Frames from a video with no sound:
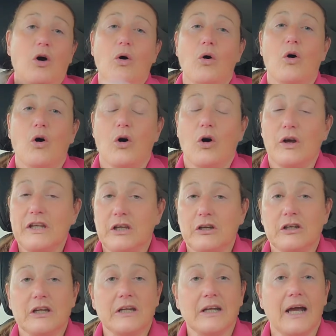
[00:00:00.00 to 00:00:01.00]
or
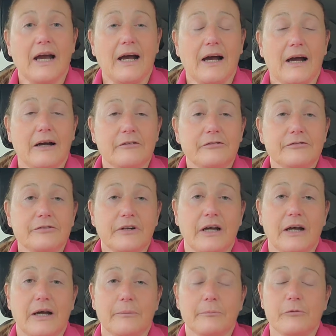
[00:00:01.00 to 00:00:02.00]
you can have
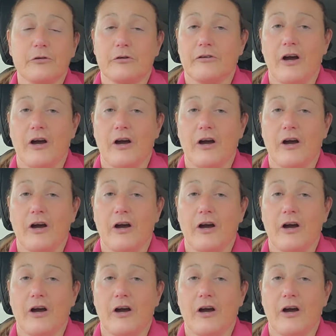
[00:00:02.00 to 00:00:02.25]
sort